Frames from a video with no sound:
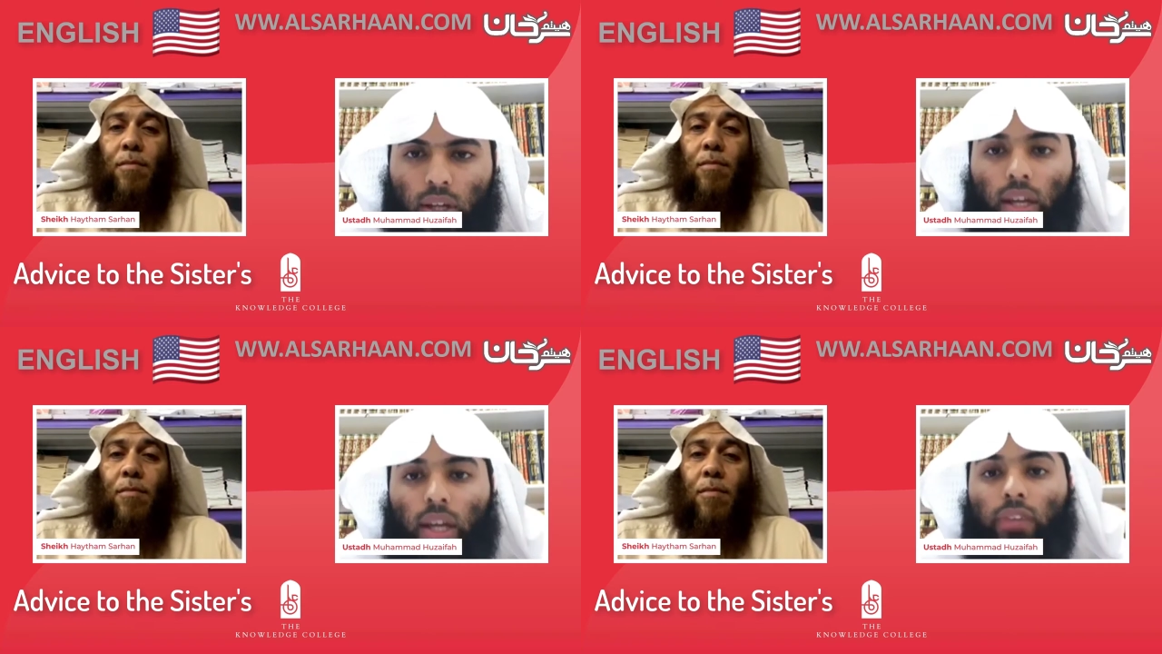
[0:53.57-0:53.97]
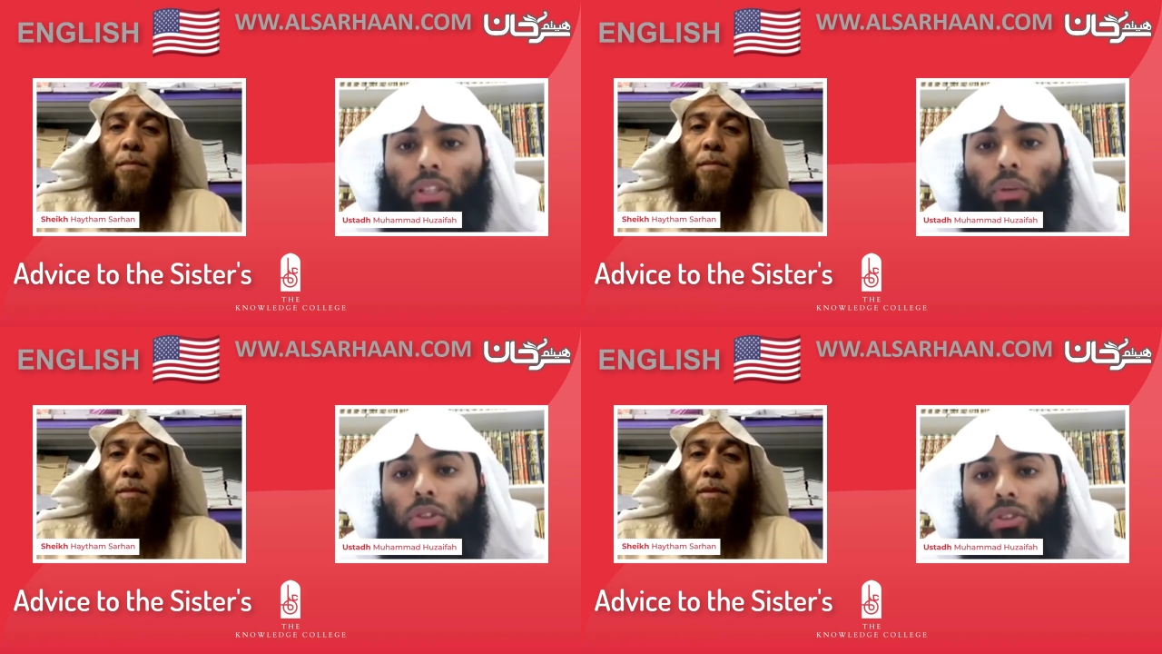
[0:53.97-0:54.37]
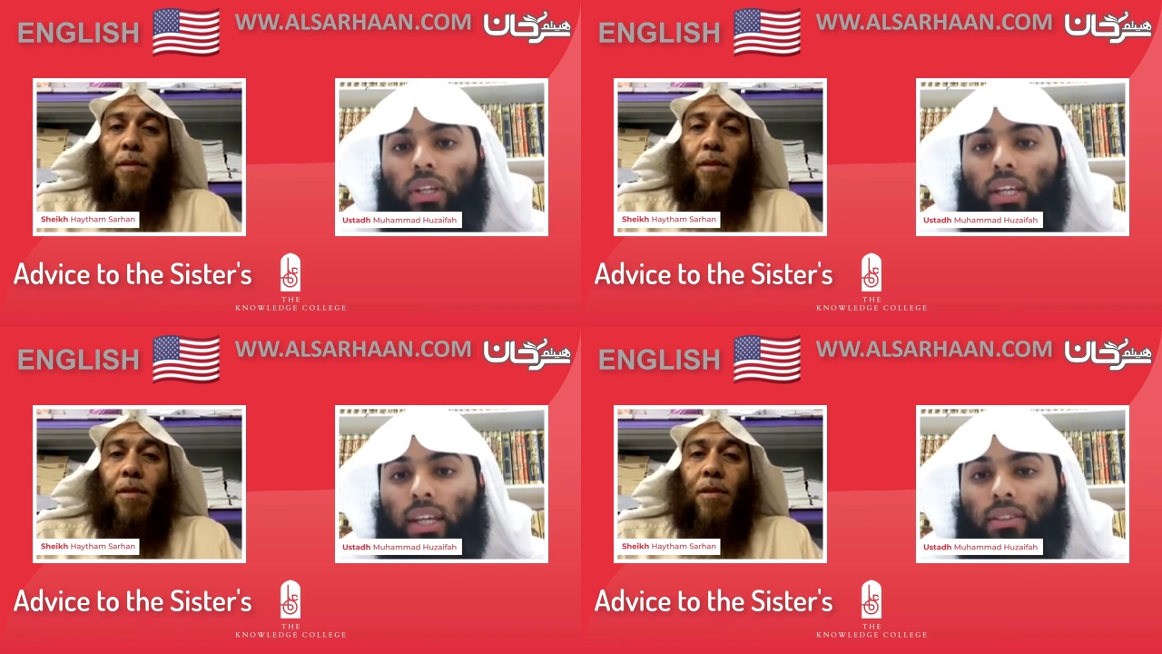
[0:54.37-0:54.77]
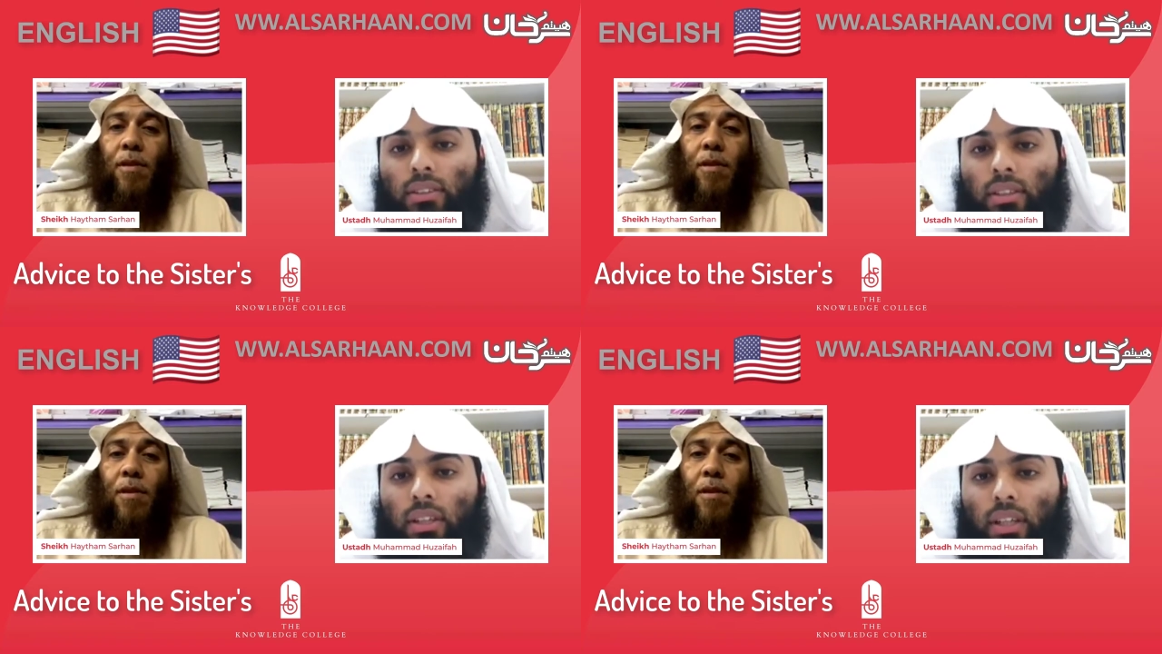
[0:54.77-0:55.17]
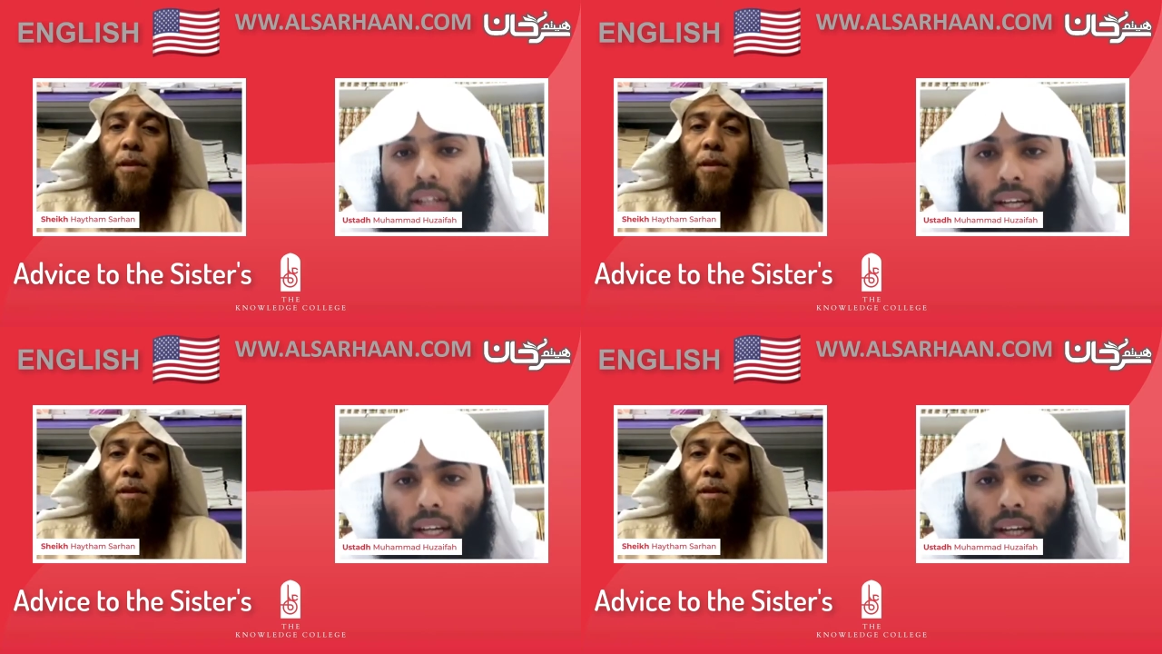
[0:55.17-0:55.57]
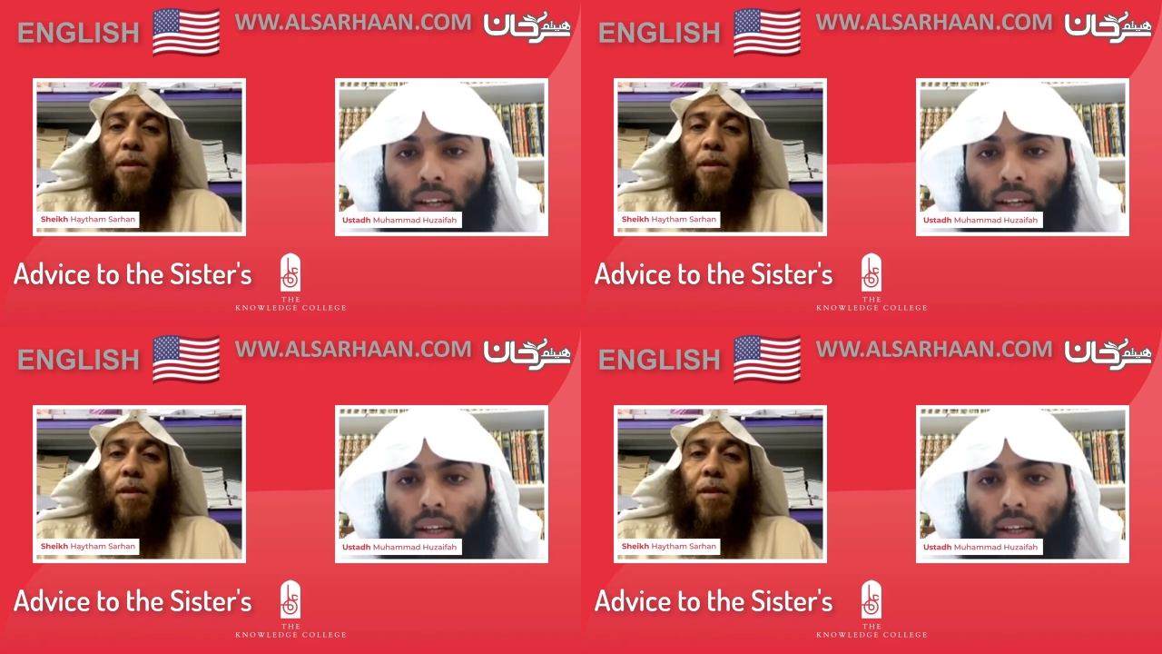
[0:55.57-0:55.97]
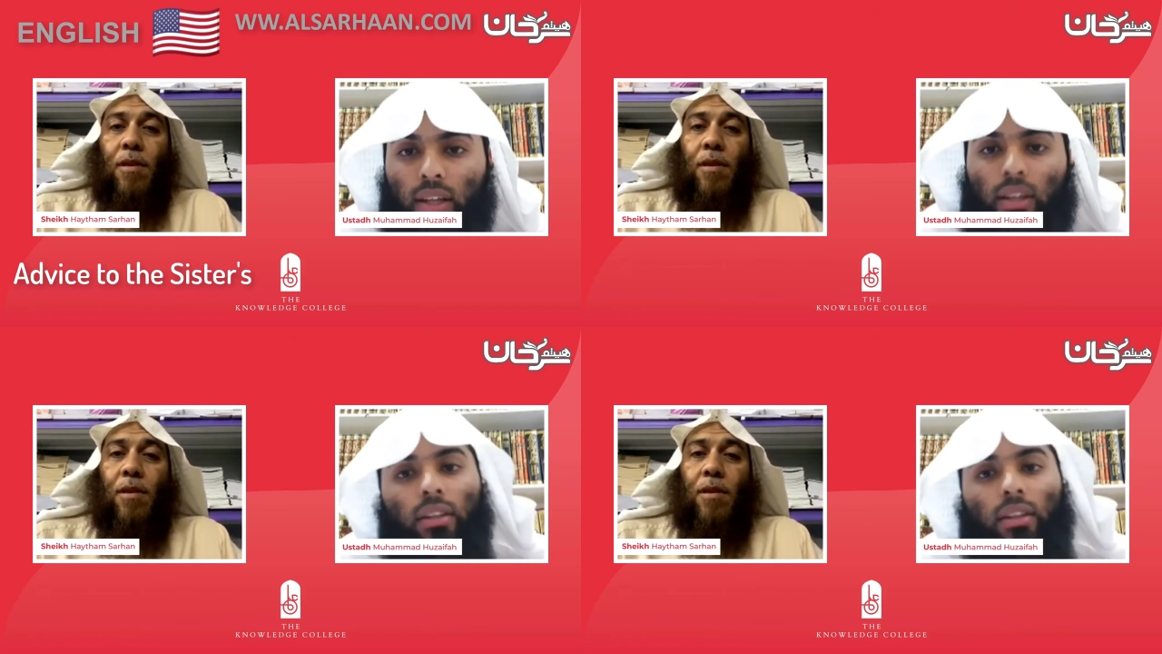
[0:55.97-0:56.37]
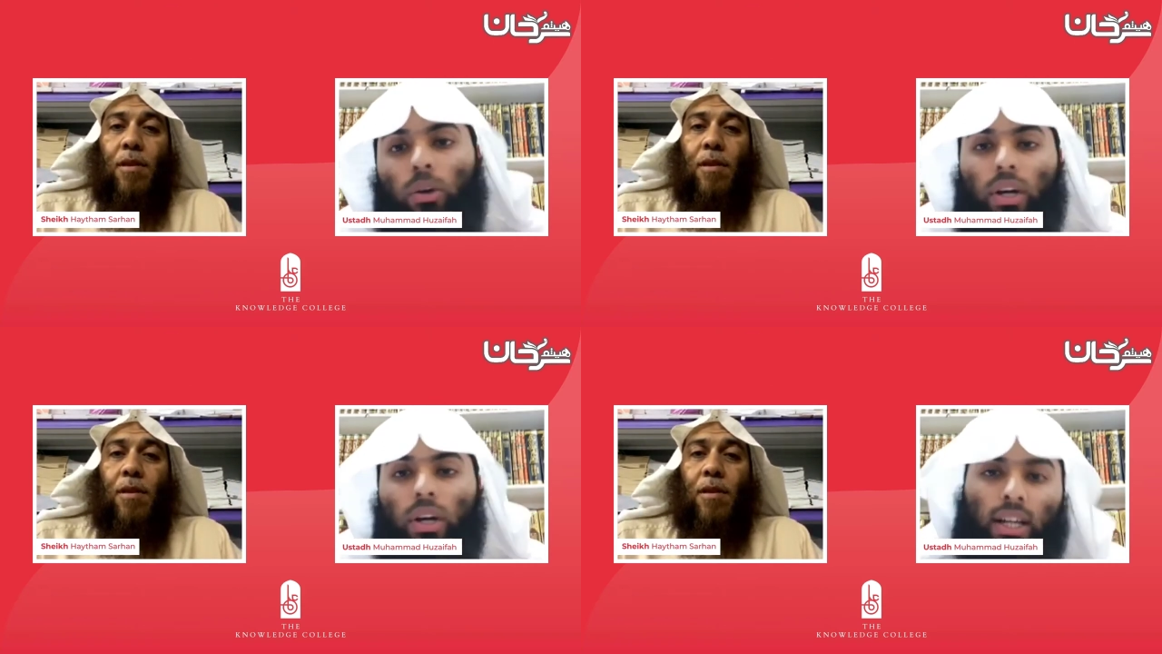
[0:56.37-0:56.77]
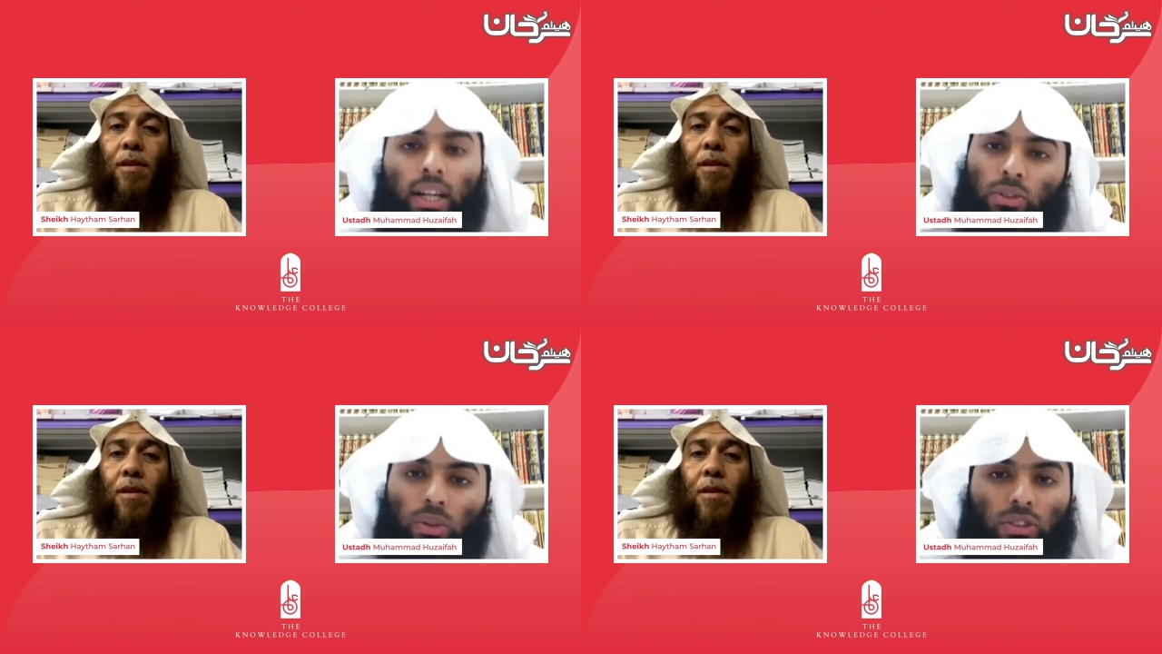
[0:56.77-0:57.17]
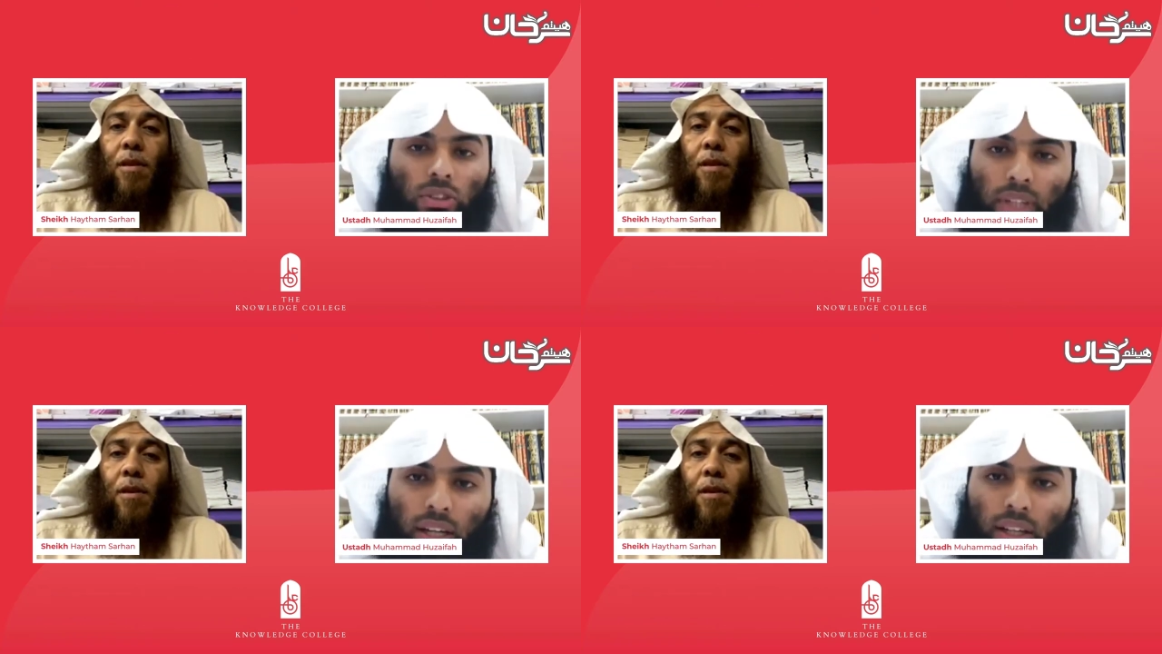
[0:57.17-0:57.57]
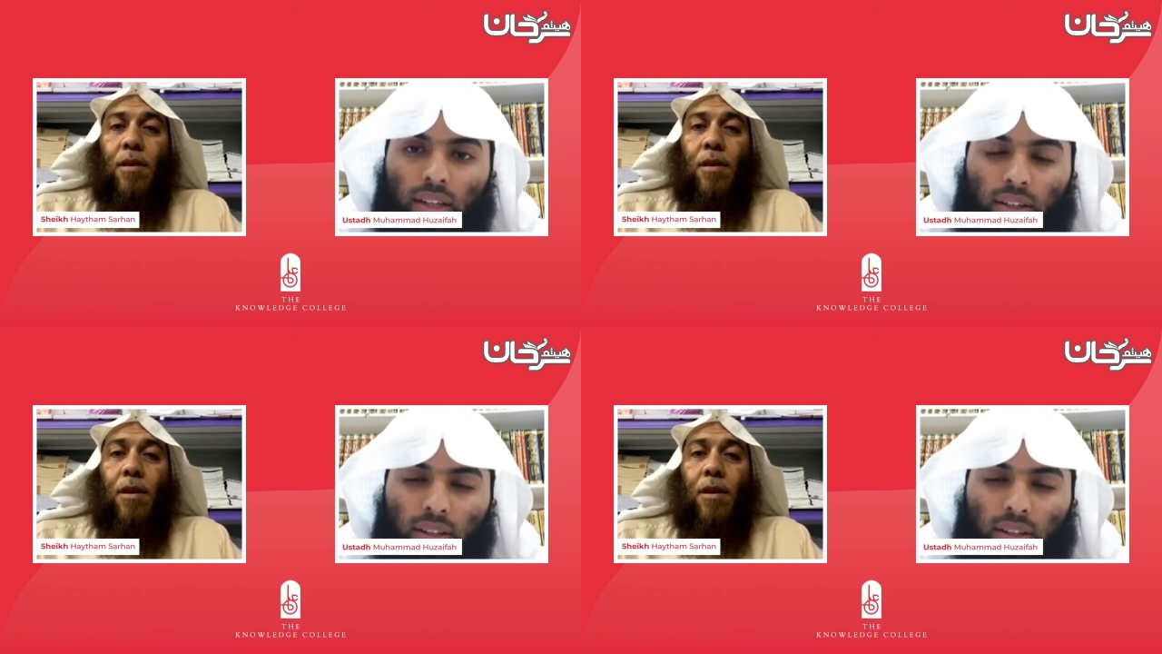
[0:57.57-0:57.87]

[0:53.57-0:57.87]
Speaker 1: If she wants to eat halal, then the work has to also be halal.